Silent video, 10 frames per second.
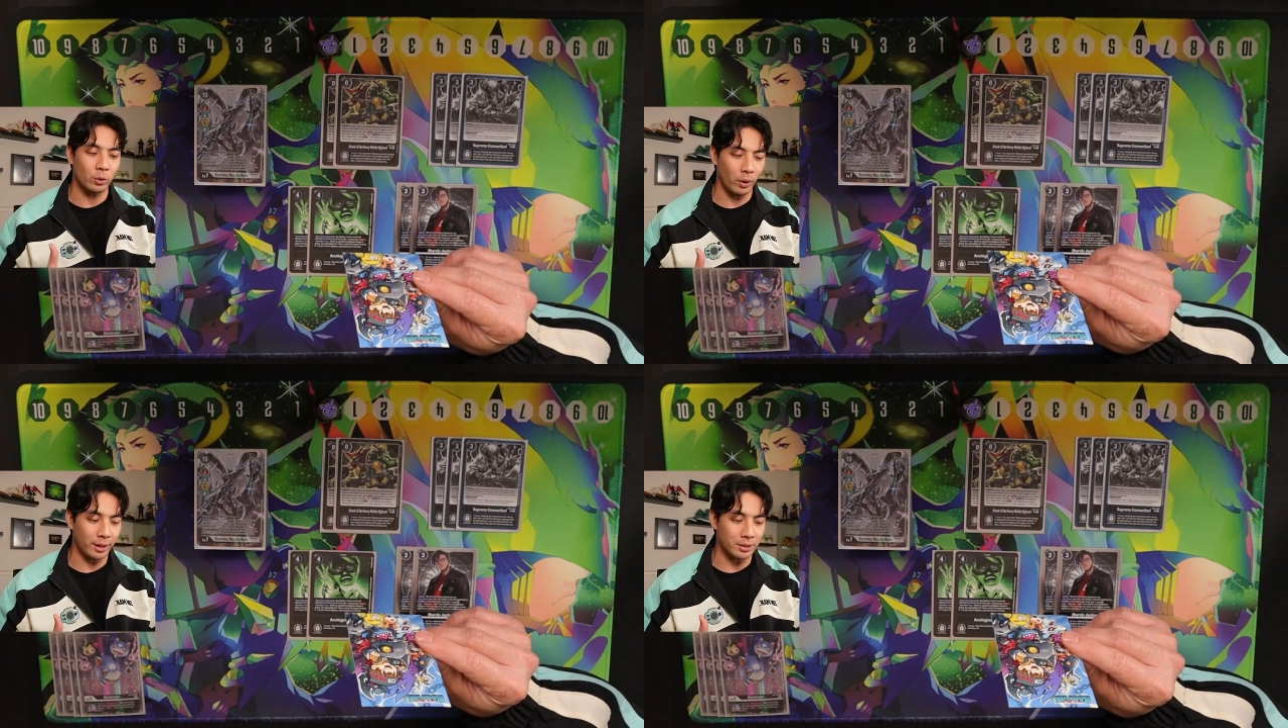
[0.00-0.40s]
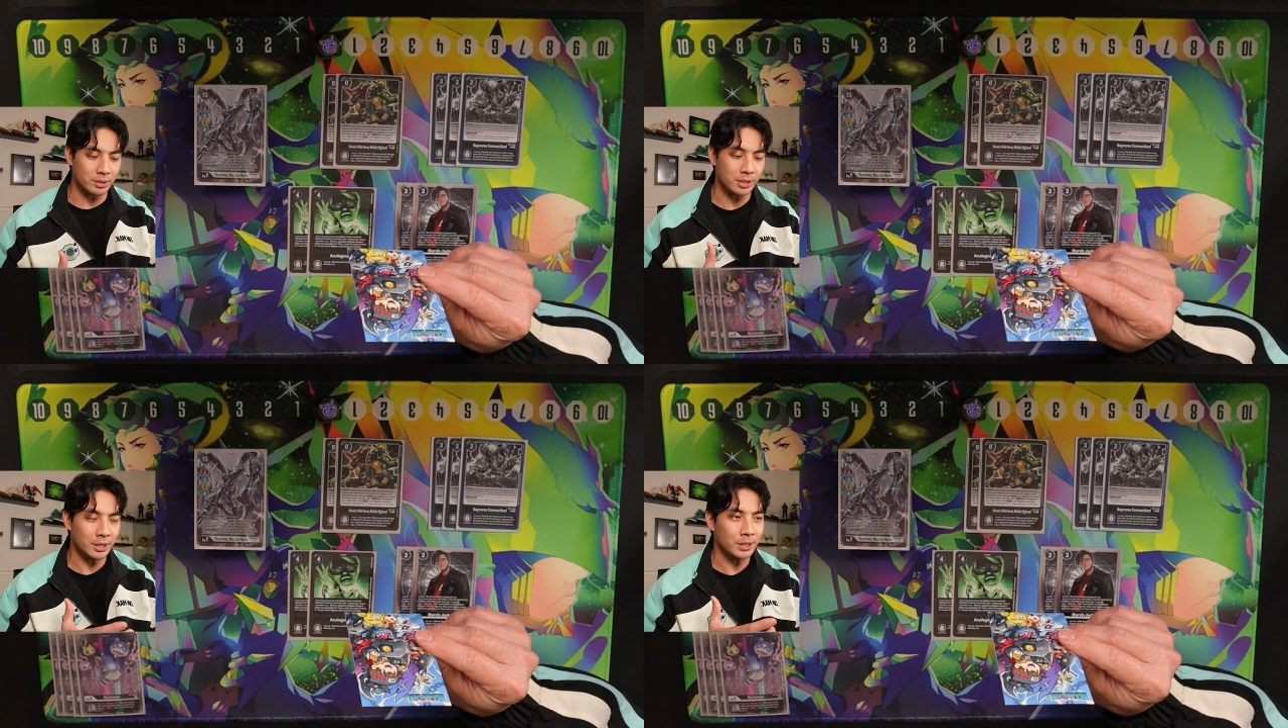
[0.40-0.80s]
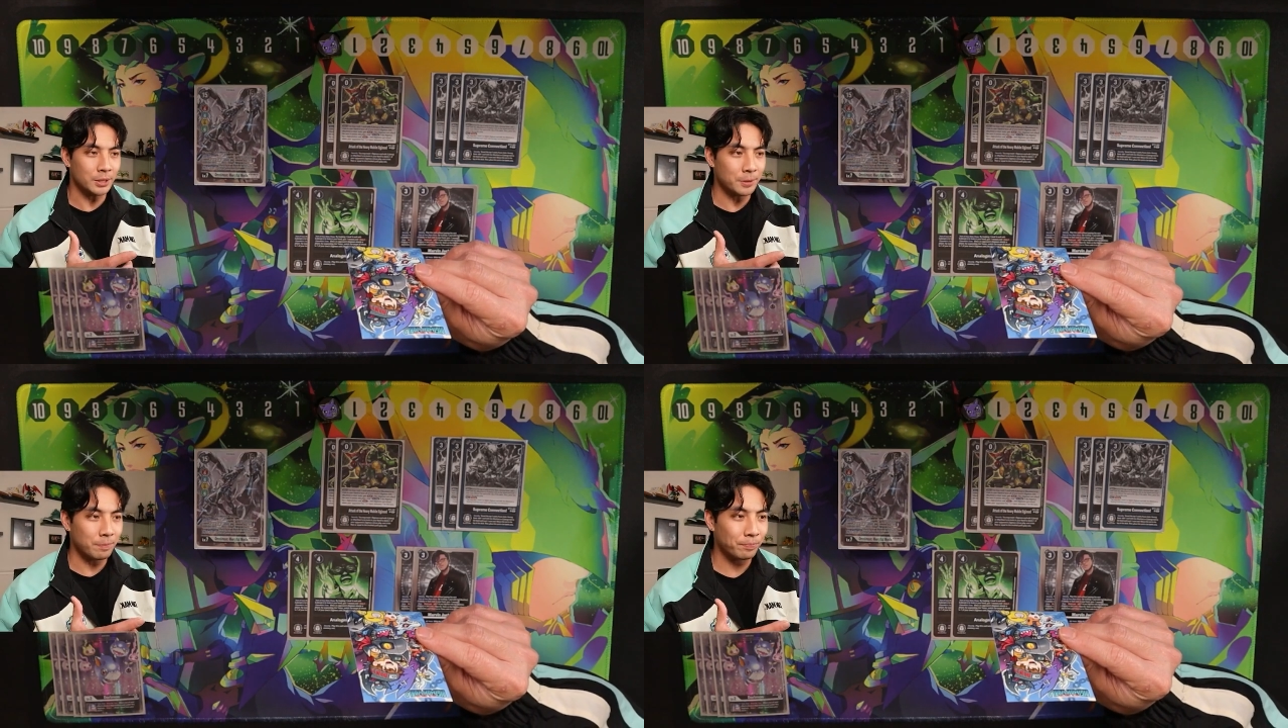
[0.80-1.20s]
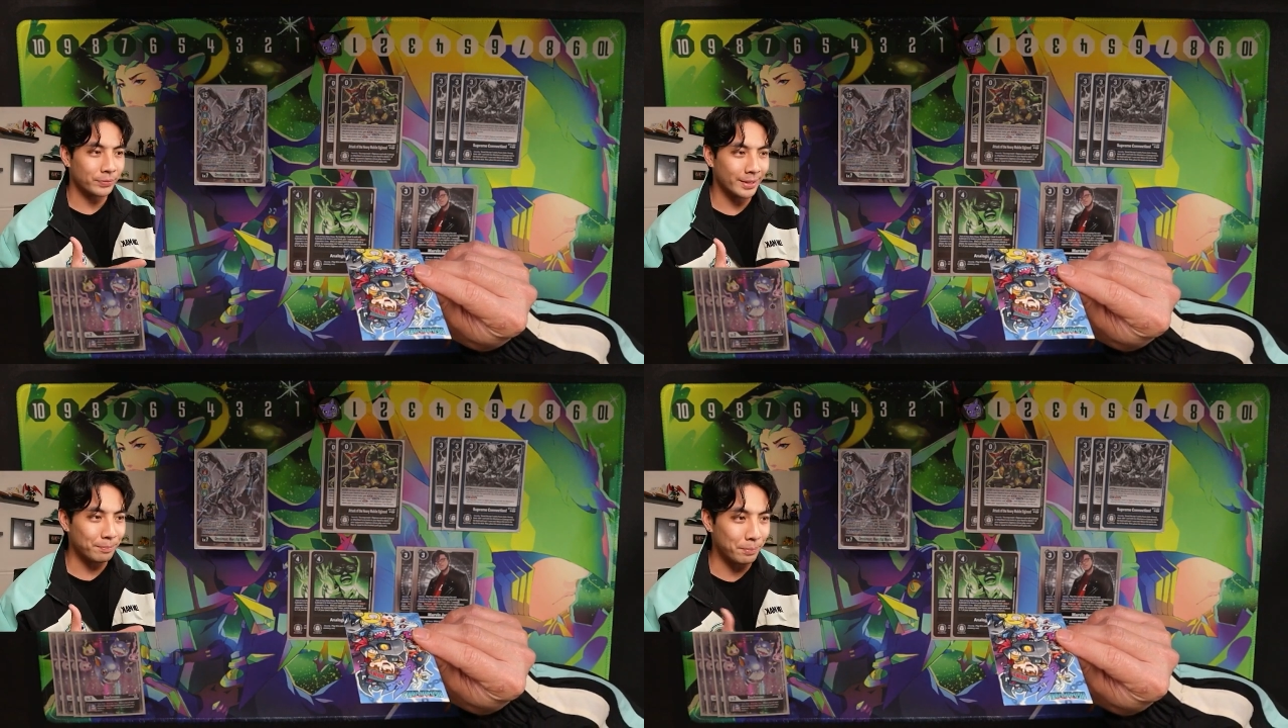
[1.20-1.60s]
ways.
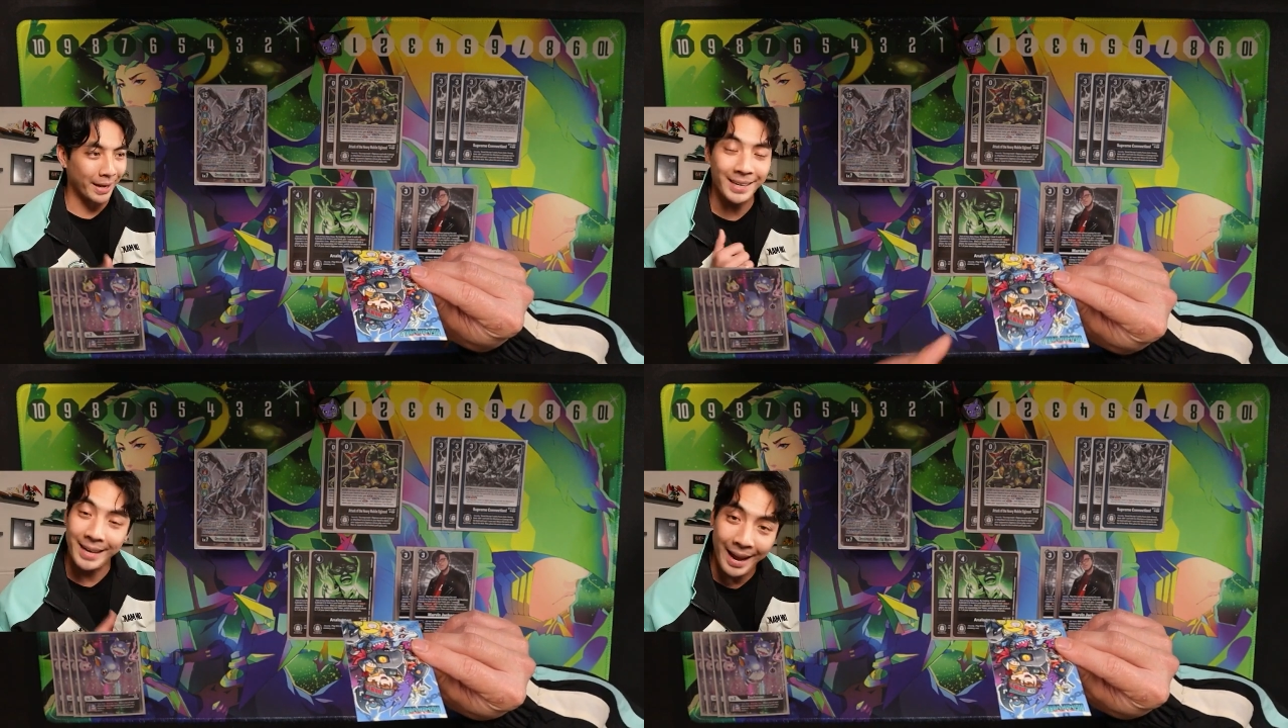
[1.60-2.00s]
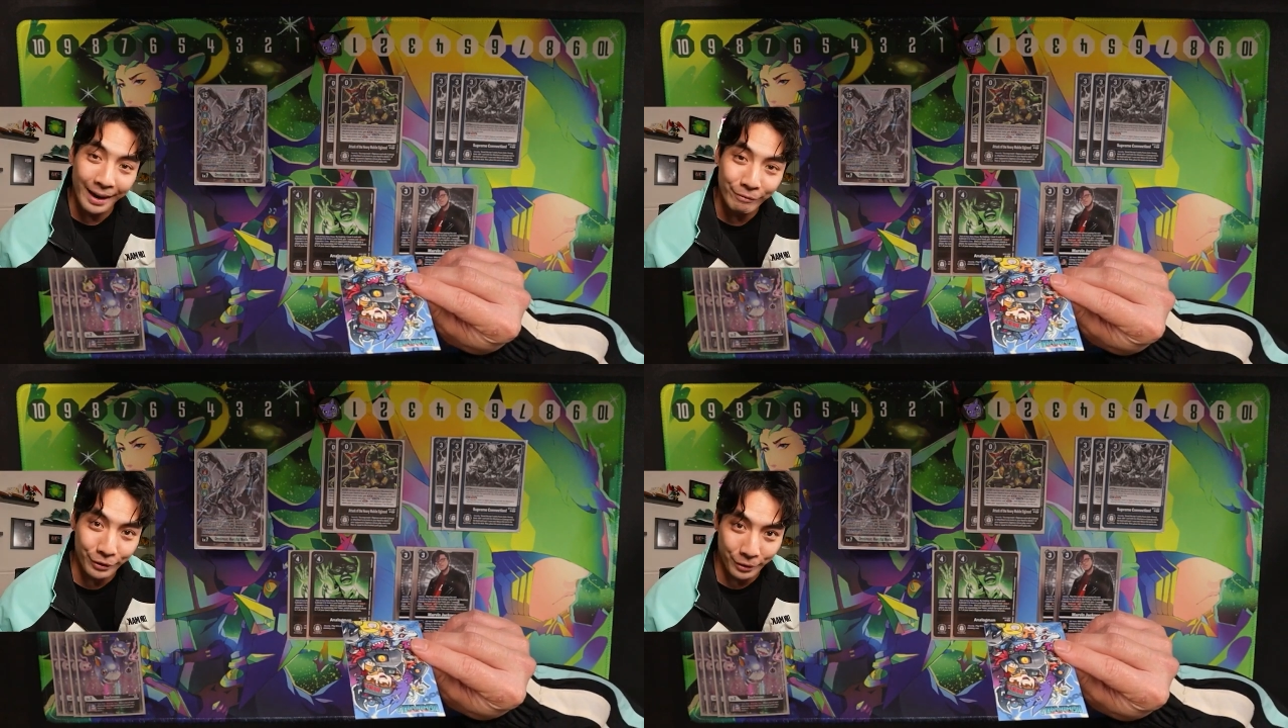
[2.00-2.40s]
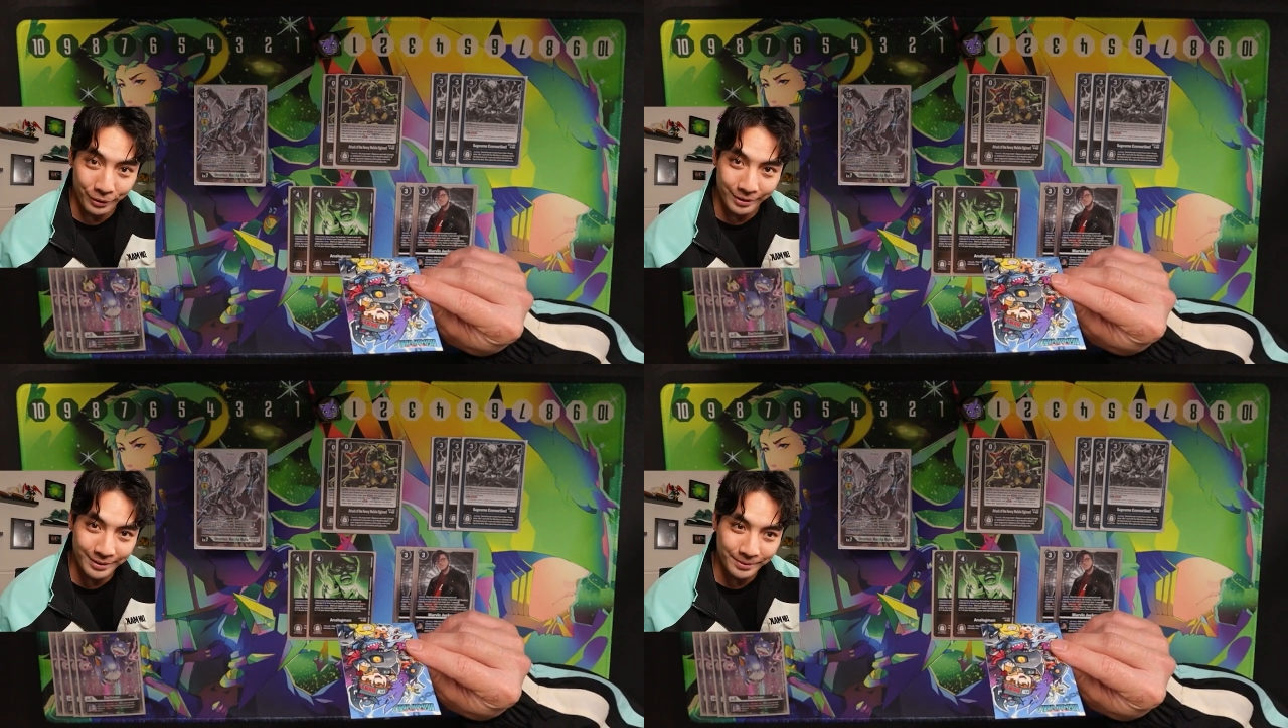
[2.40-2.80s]
But I didn't have the card.